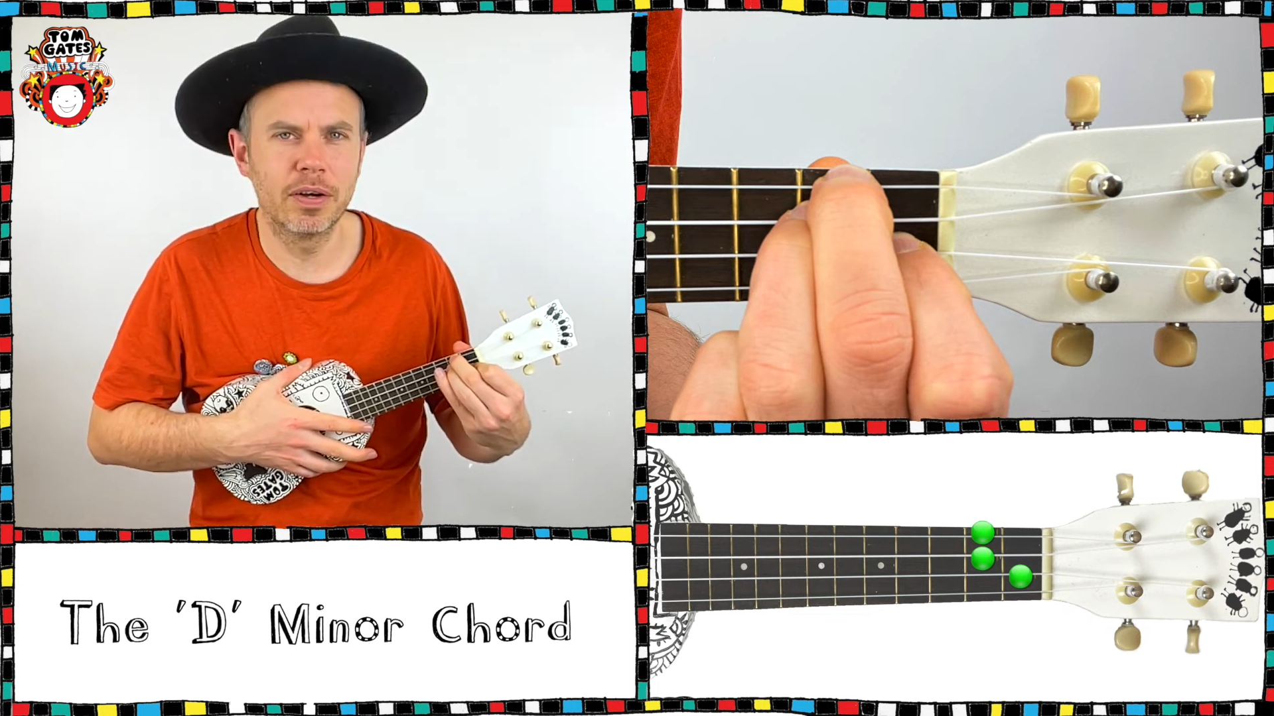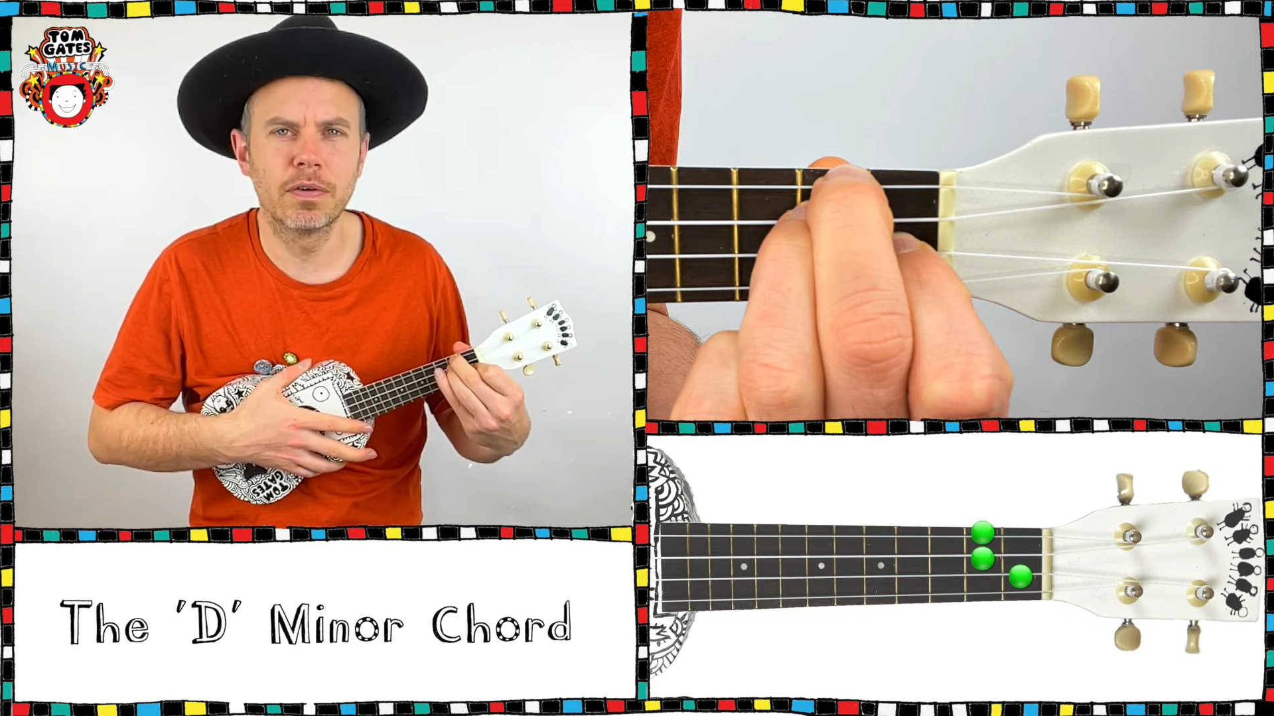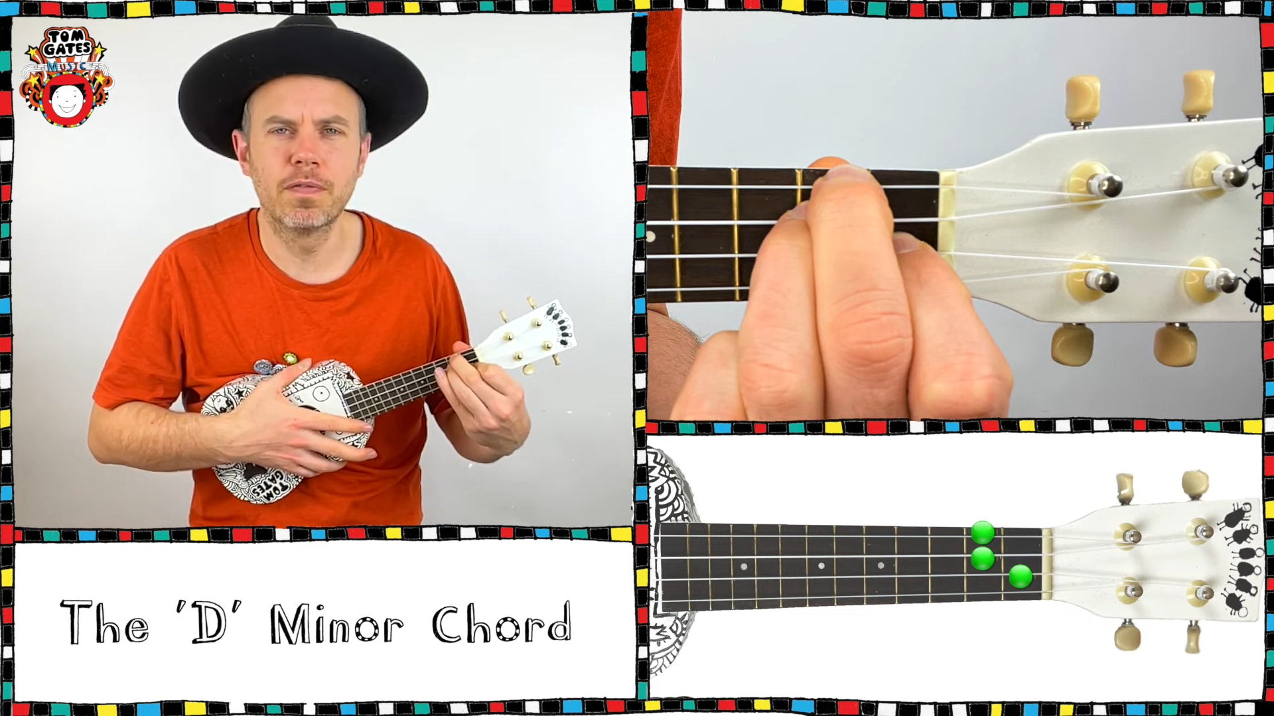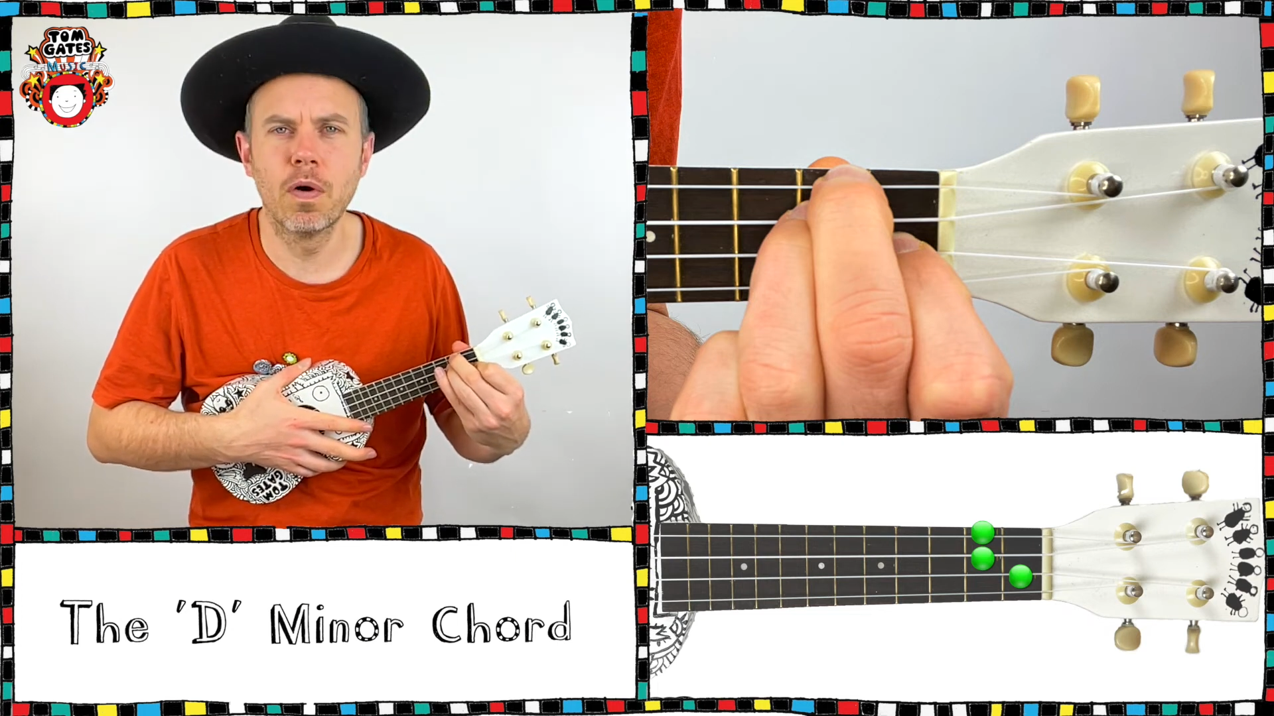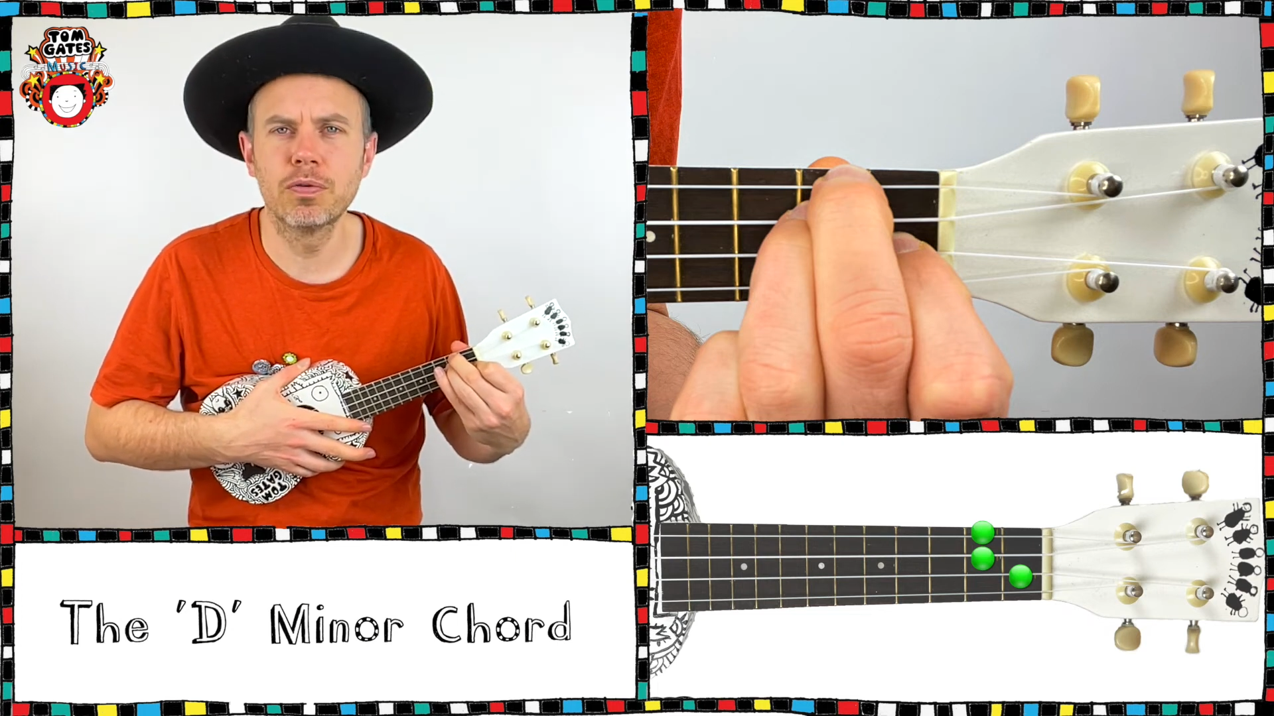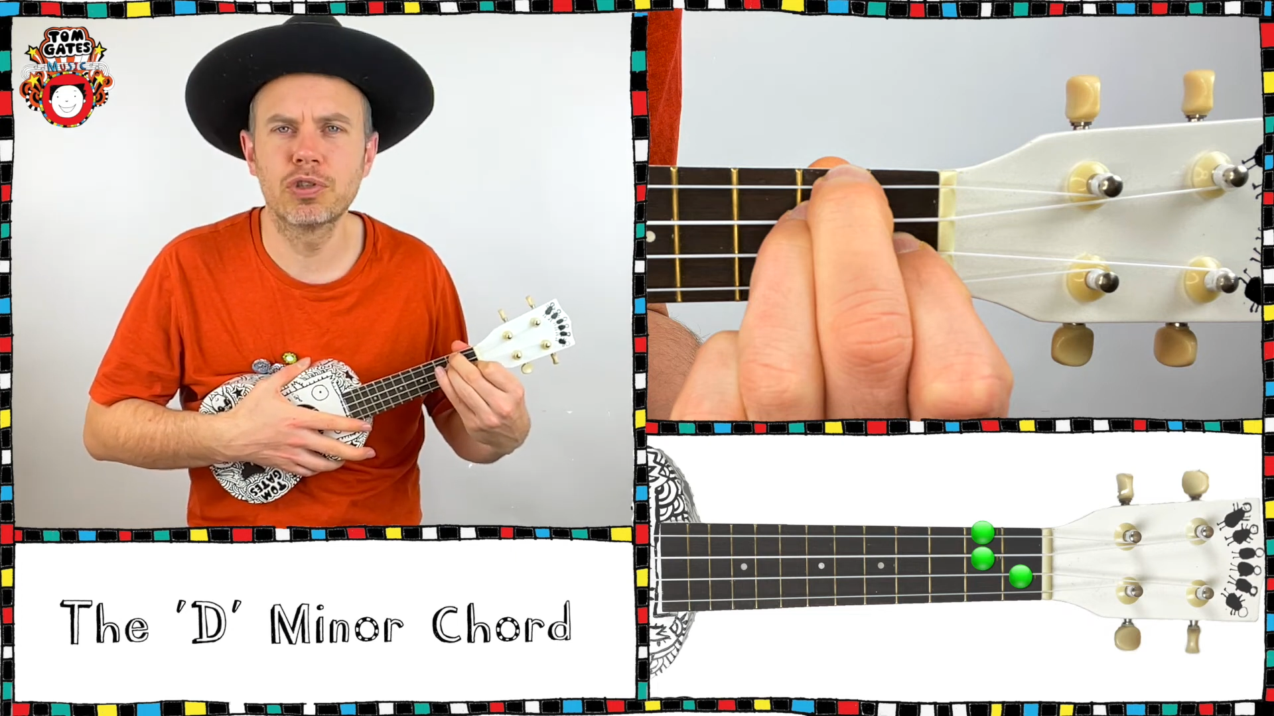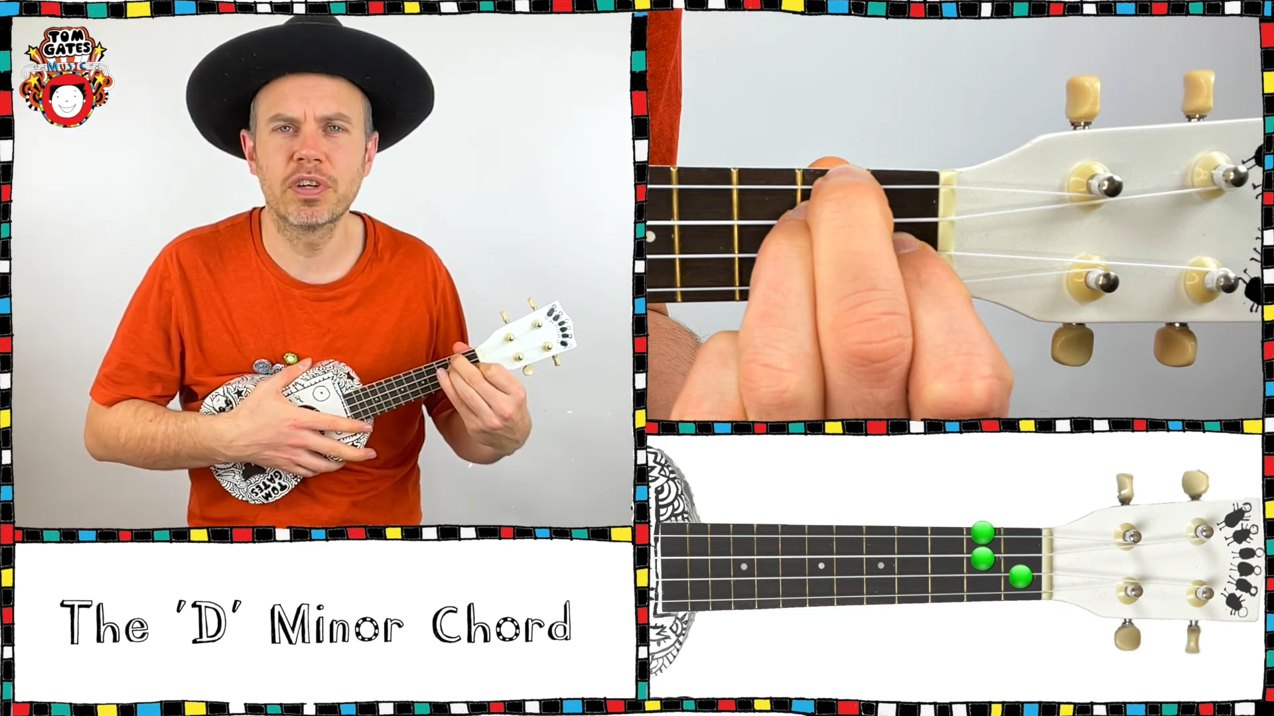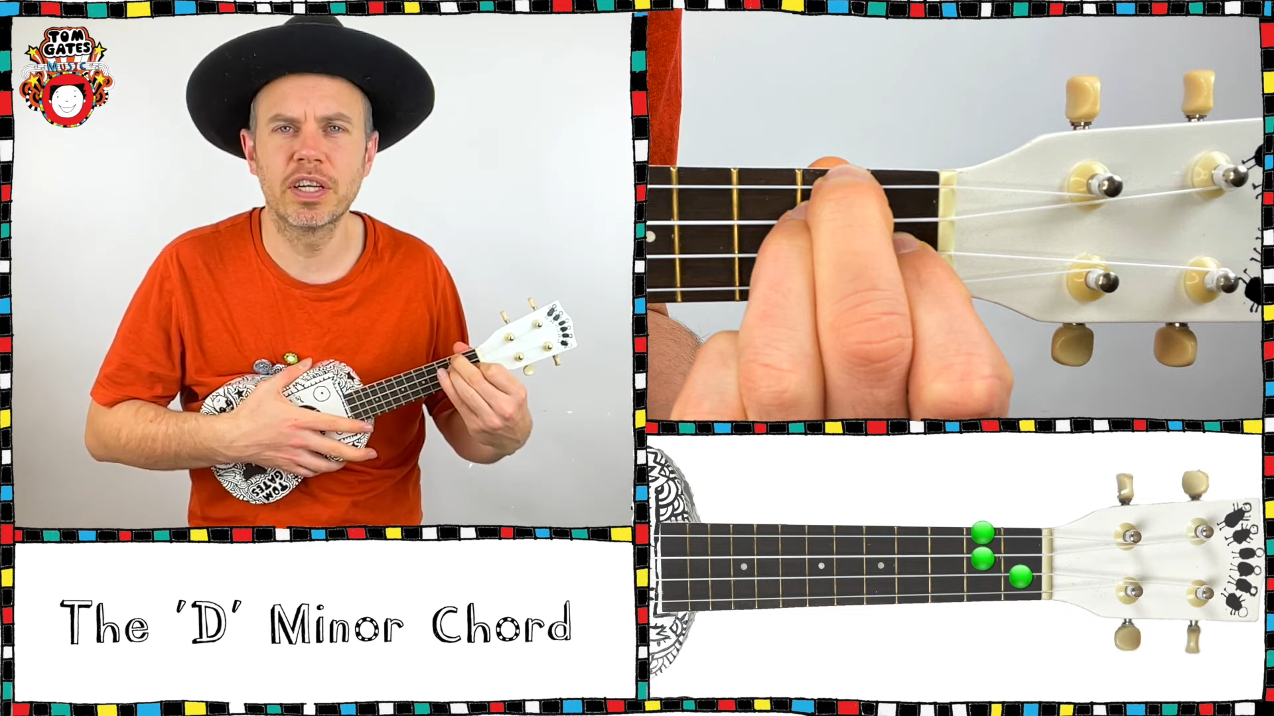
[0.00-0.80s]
4th string